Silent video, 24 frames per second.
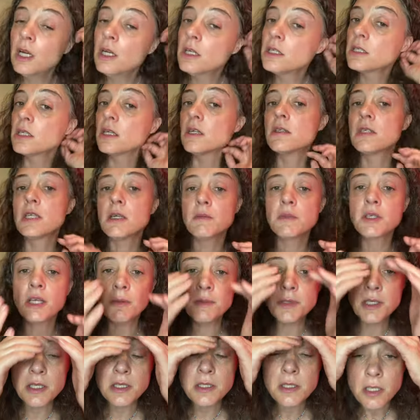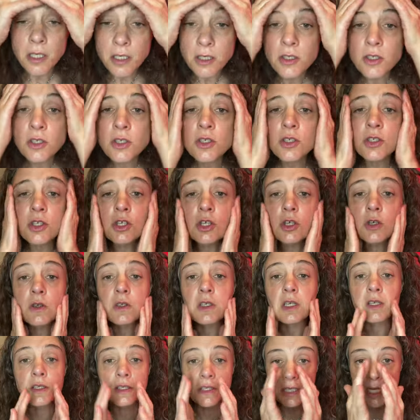So sometimes it's nice just to use
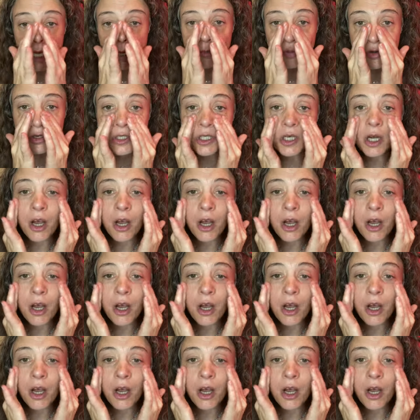a separate